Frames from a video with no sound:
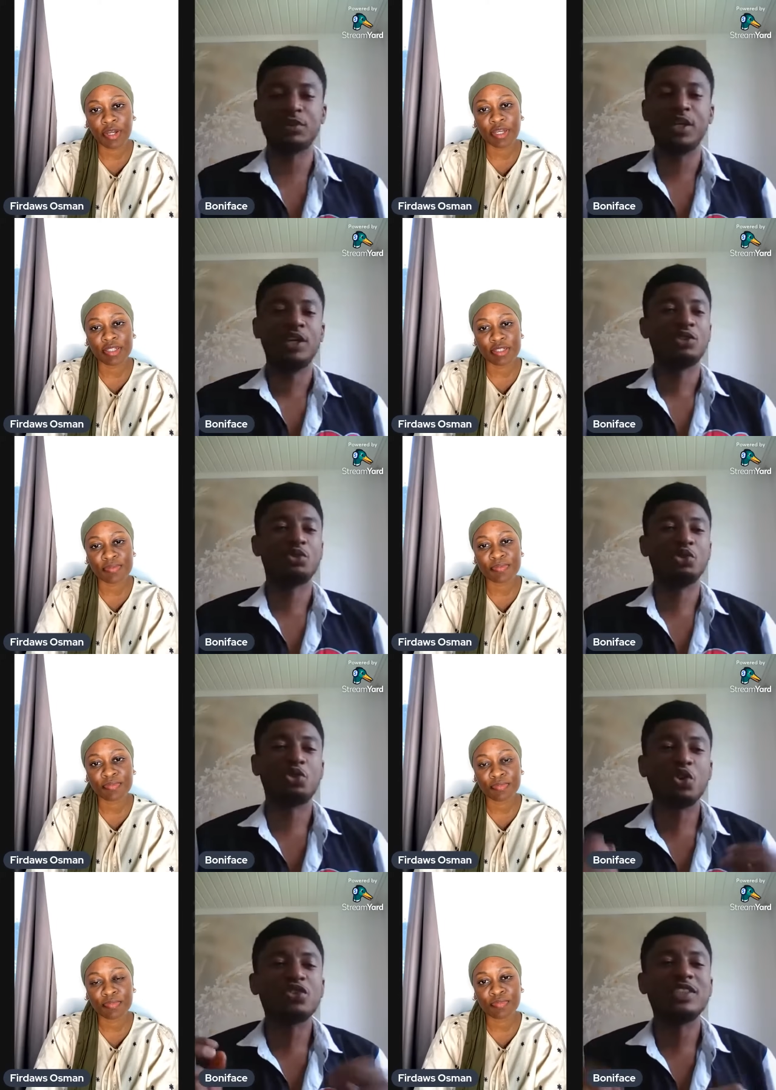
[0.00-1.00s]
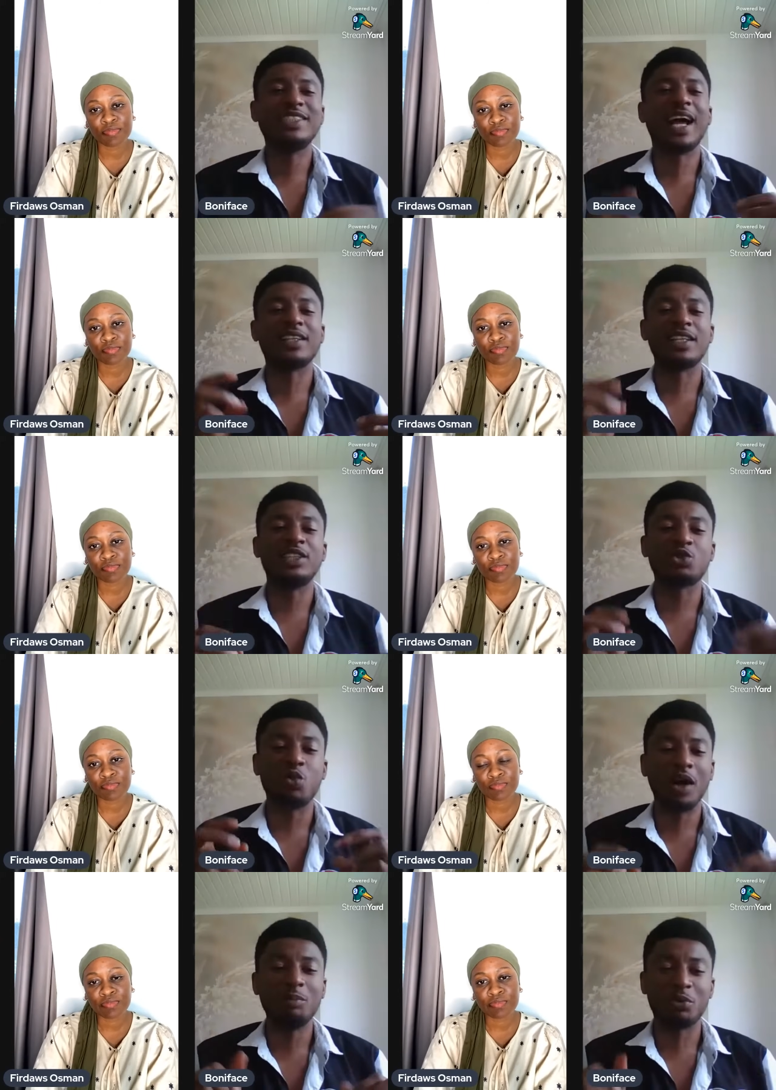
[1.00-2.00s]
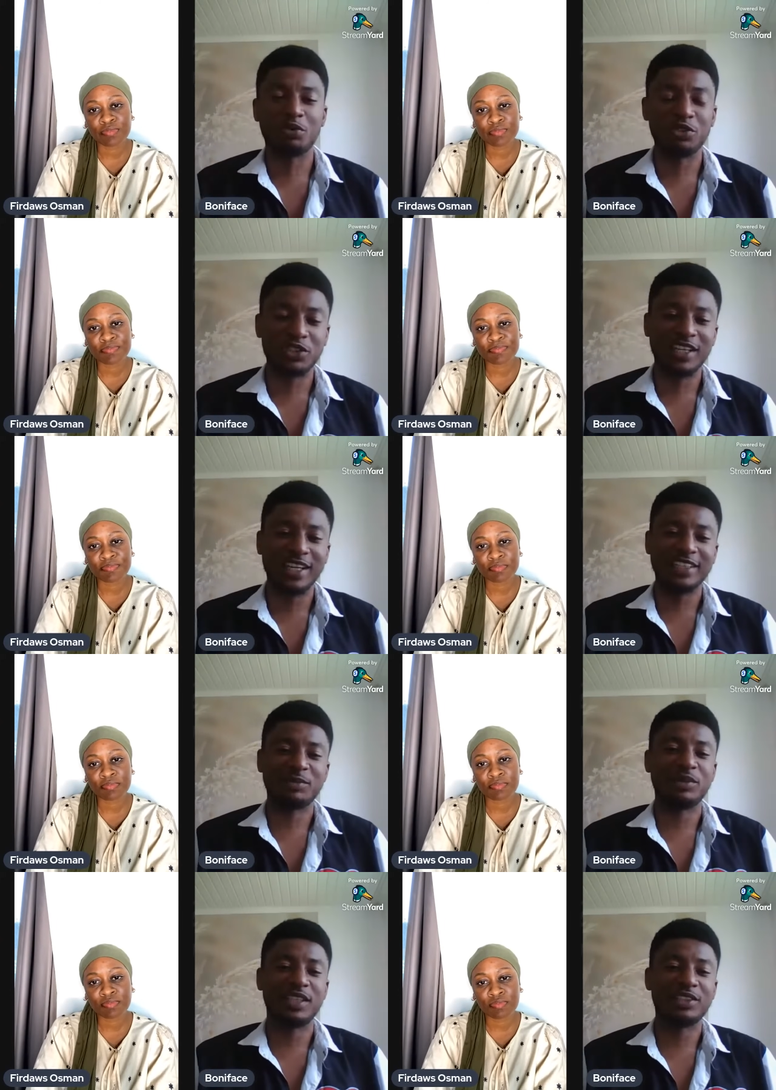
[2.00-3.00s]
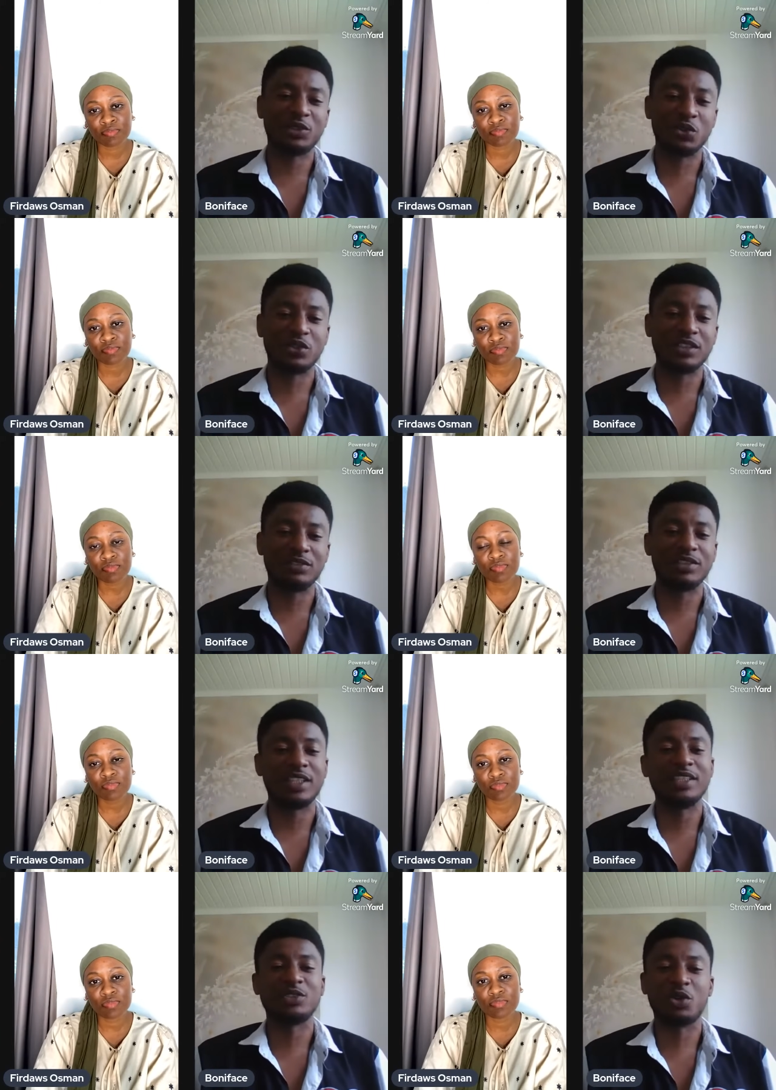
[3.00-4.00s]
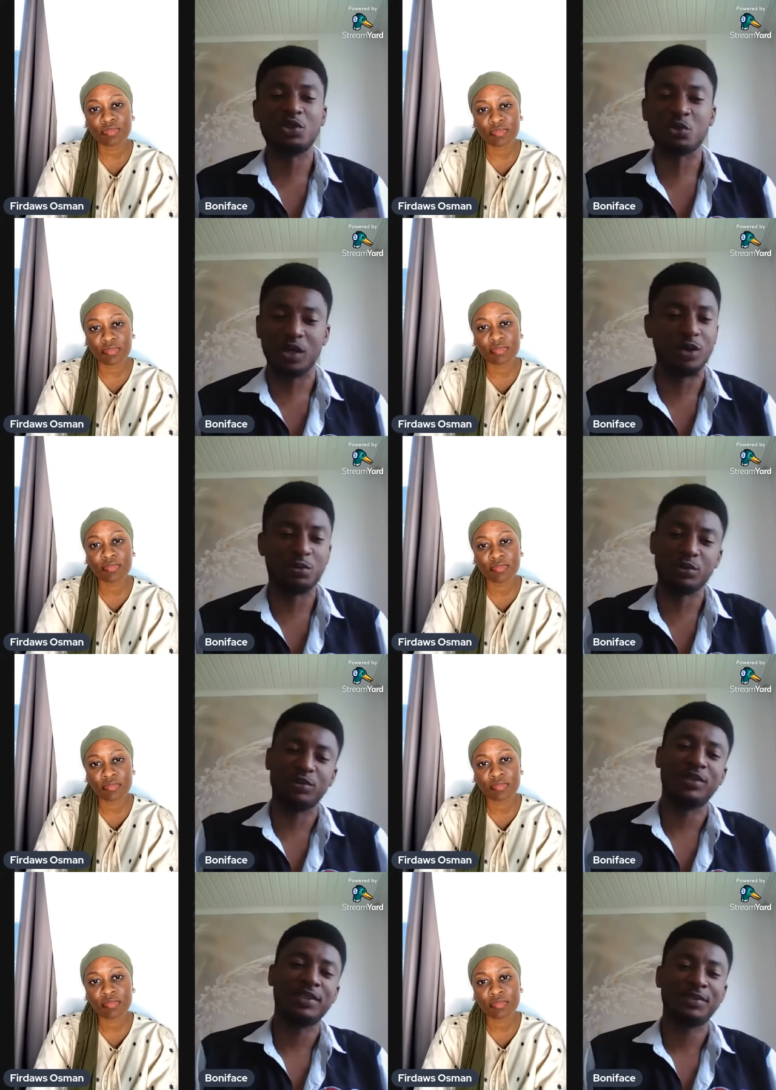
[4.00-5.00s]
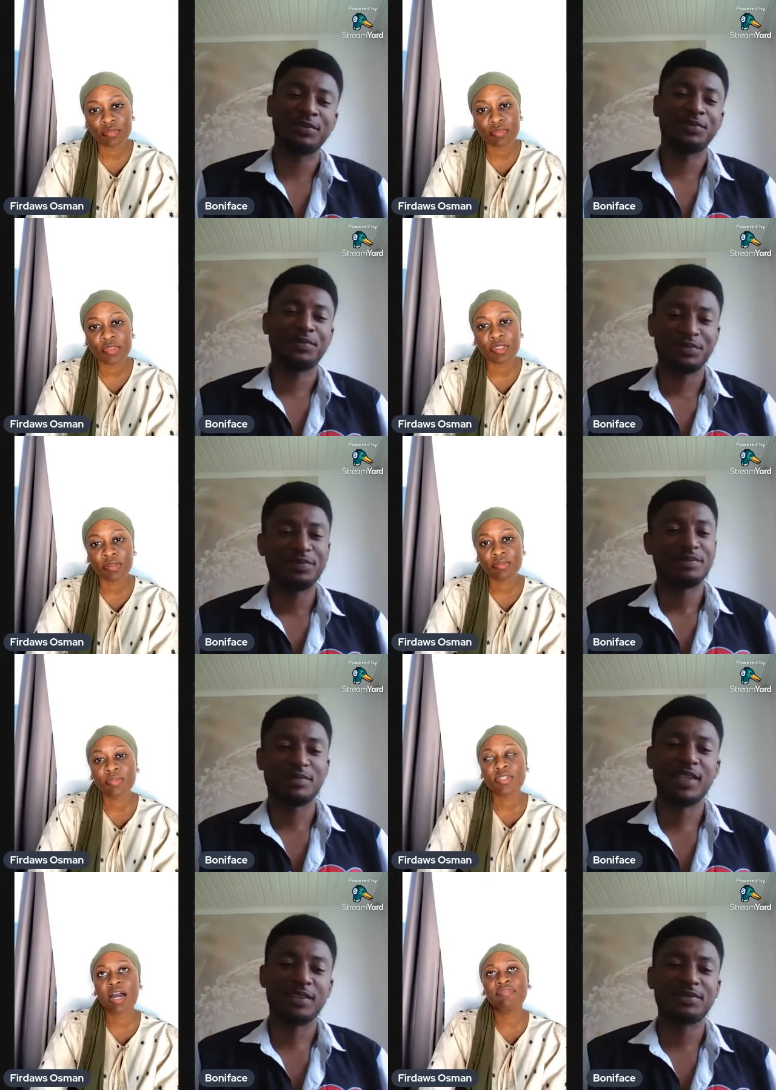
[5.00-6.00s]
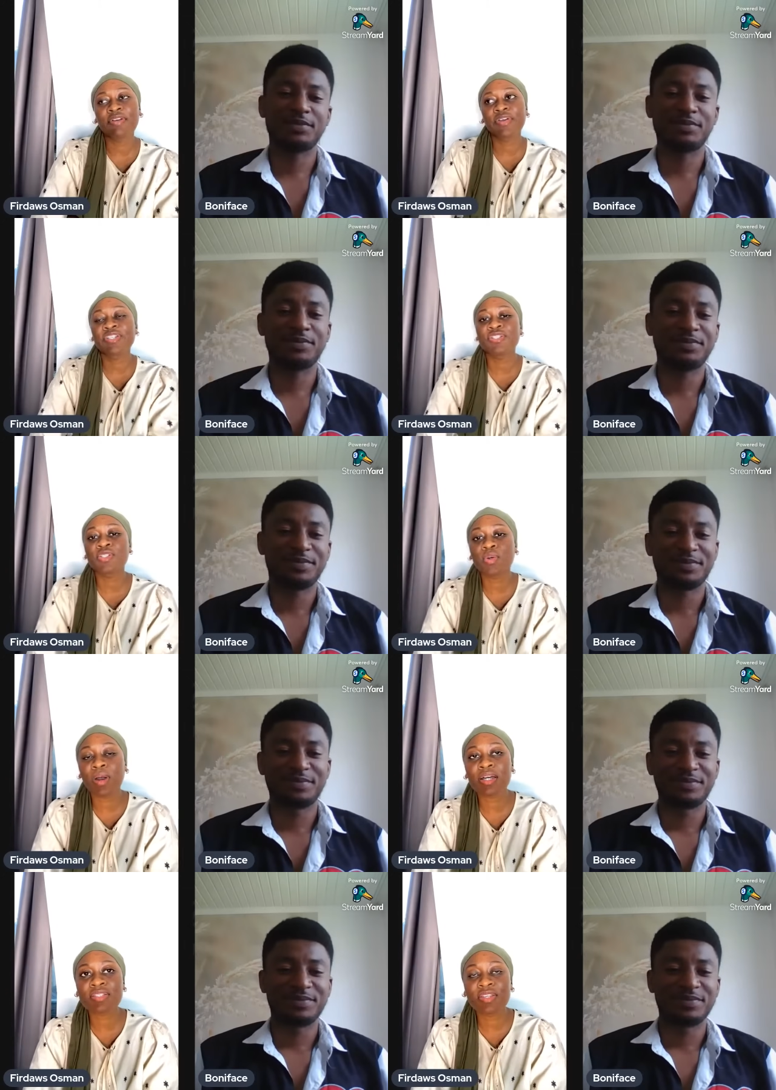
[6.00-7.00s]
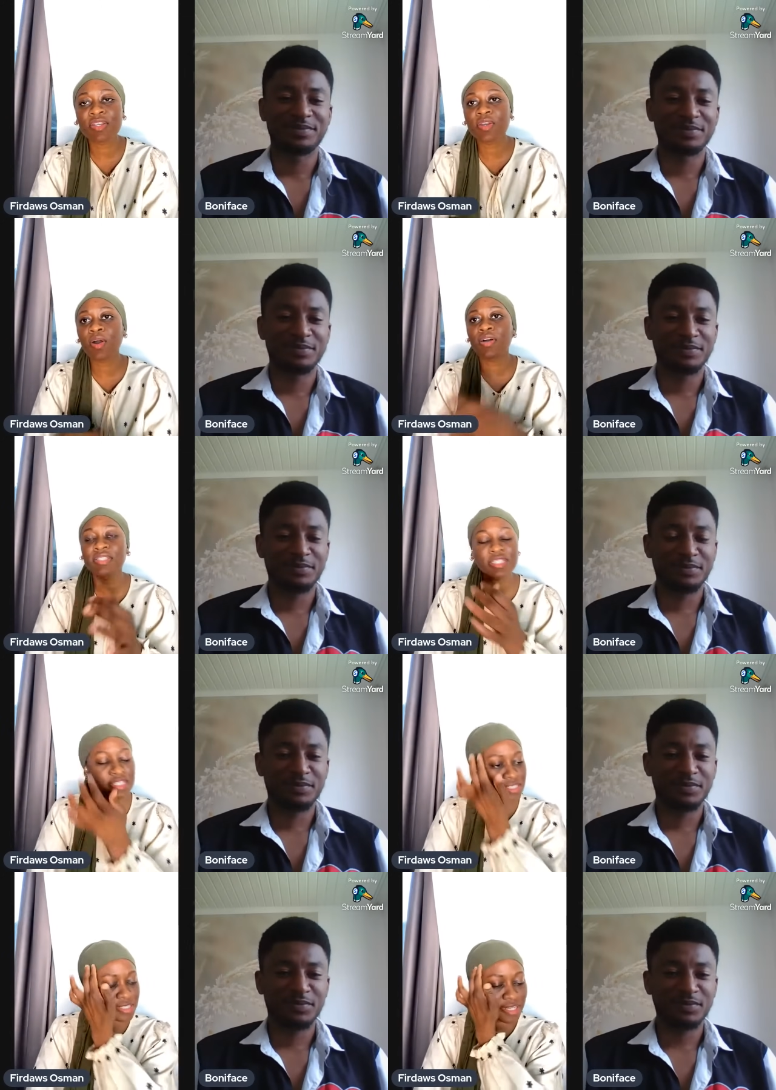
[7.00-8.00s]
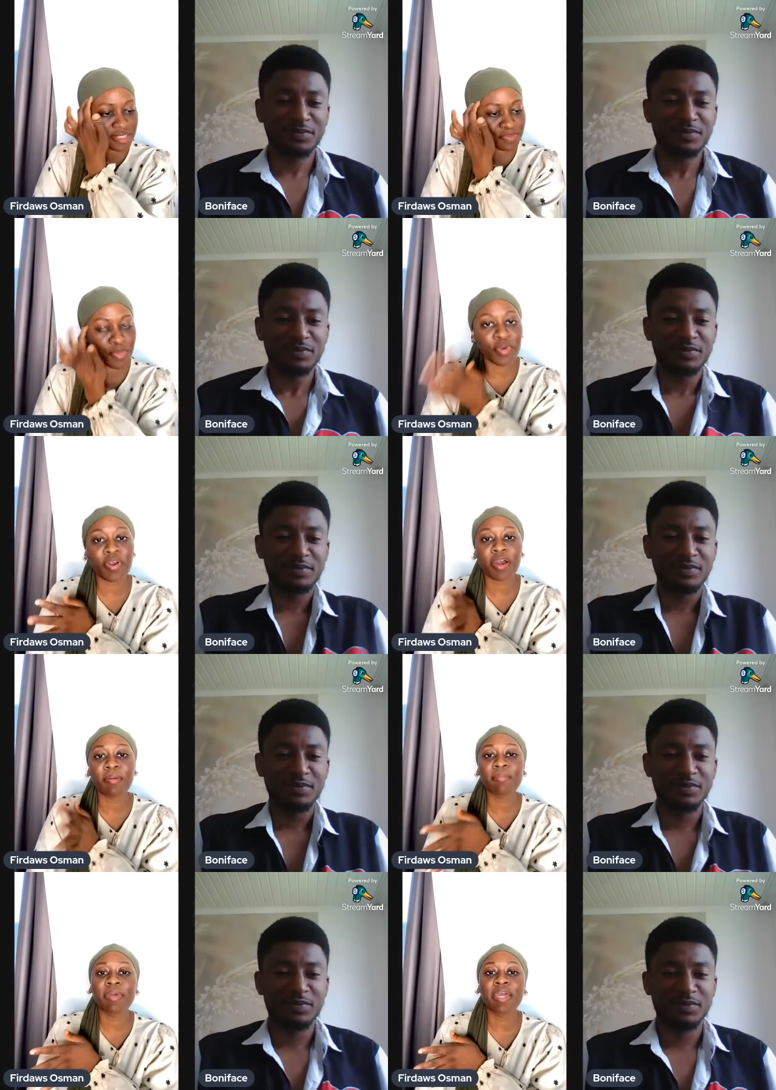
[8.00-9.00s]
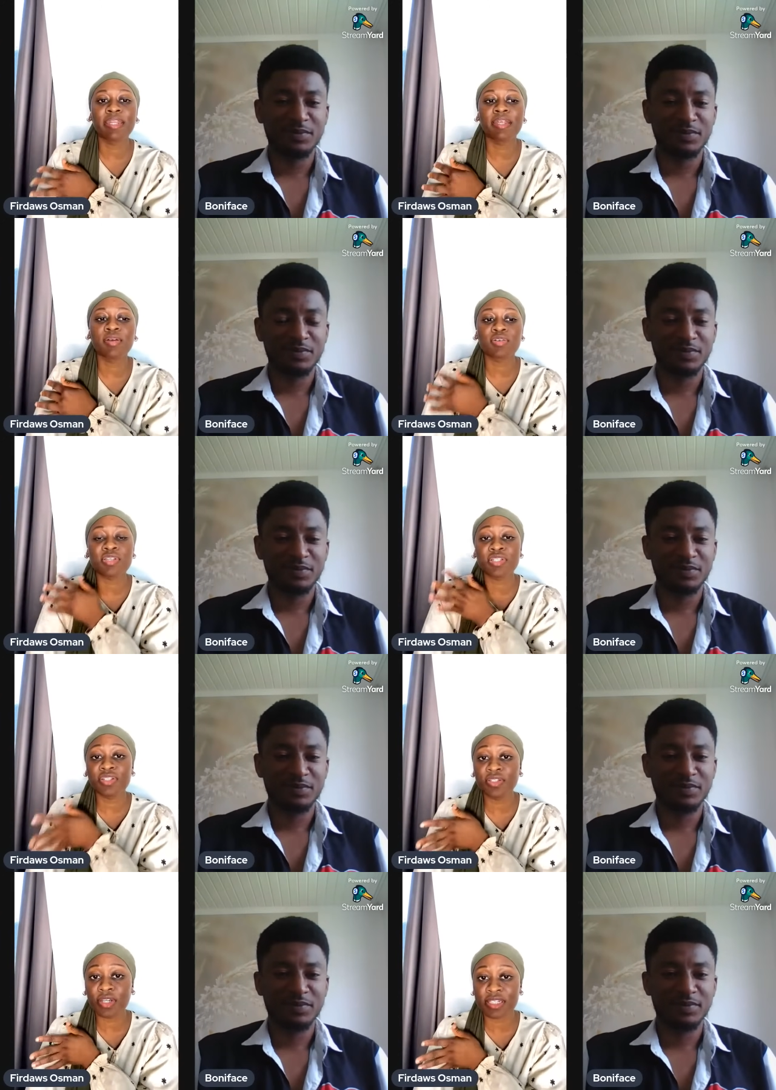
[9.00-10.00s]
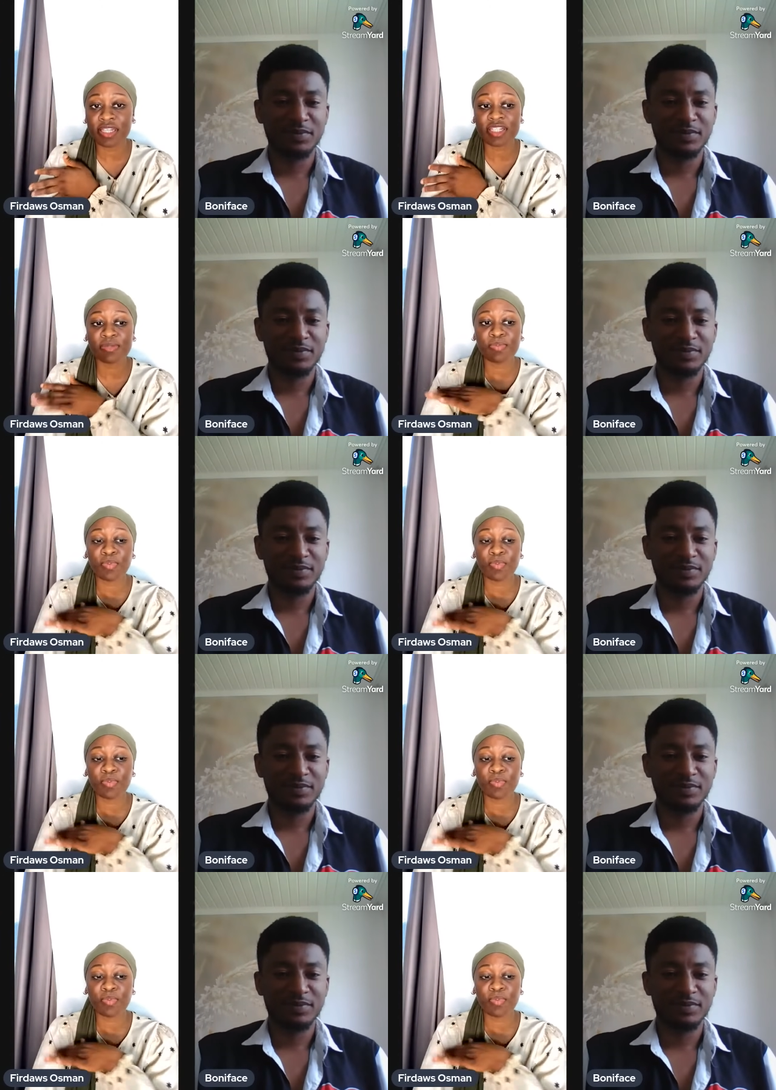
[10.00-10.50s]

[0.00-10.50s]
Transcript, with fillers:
Speaker 1: Right. So you just need least one professional experience in your CV, then it's going mm -hmm. to mm-hmm. help
Speaker 2: you. So I have a question. So whilst doing all this this program and then also doing your internship,